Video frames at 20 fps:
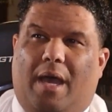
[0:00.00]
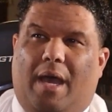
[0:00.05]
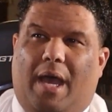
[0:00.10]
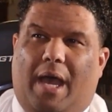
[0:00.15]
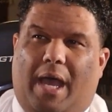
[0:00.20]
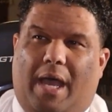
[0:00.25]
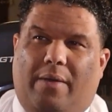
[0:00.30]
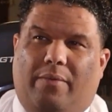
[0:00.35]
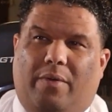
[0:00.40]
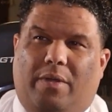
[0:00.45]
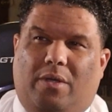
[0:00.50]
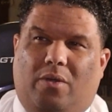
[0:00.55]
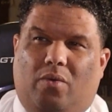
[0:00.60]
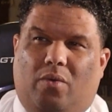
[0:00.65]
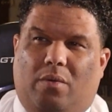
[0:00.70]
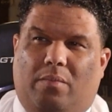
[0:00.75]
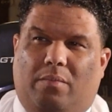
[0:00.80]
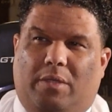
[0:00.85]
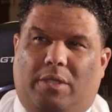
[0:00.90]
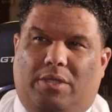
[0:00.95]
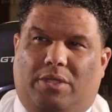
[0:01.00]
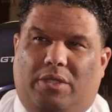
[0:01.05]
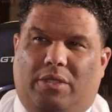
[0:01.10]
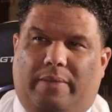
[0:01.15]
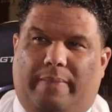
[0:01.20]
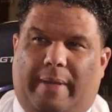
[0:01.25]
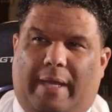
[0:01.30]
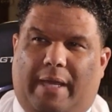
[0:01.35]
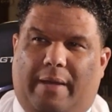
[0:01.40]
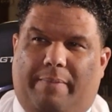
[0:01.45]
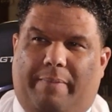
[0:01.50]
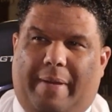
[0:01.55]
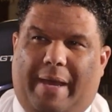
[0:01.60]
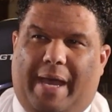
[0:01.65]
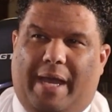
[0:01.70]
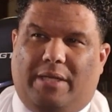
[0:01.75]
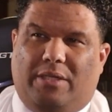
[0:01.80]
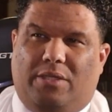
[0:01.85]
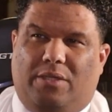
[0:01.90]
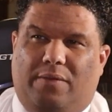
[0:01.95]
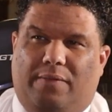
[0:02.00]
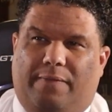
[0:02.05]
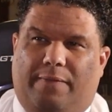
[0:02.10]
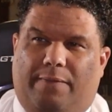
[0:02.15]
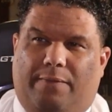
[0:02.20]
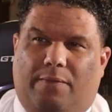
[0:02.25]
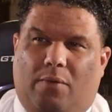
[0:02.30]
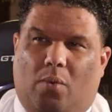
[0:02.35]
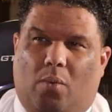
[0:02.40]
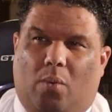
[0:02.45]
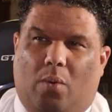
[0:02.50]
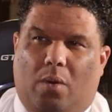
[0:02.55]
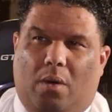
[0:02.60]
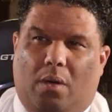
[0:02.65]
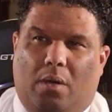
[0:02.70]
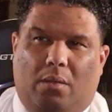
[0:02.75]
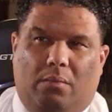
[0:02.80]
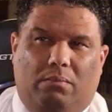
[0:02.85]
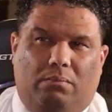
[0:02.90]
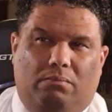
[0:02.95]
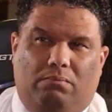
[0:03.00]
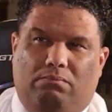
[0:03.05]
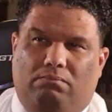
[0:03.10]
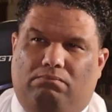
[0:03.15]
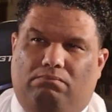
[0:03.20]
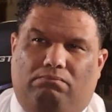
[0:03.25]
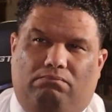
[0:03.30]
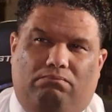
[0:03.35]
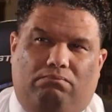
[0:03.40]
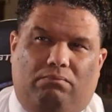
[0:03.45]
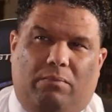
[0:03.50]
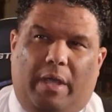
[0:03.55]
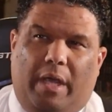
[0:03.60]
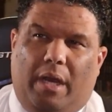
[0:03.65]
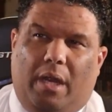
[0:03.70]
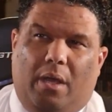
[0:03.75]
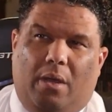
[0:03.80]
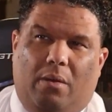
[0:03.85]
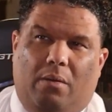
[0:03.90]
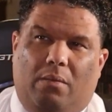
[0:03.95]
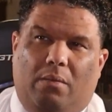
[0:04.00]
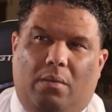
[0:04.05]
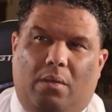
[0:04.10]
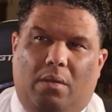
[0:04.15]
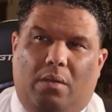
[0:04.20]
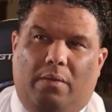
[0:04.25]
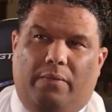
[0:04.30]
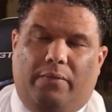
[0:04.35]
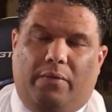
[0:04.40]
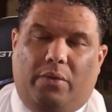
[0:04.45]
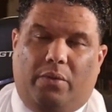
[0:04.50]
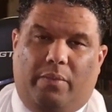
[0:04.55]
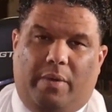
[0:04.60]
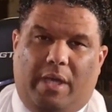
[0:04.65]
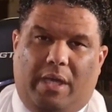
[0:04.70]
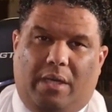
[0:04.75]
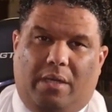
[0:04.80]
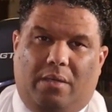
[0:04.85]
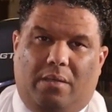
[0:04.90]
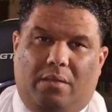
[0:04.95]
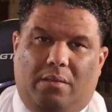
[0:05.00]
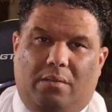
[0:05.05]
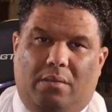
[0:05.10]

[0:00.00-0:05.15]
I would normally just make a batch for, you know, for the week.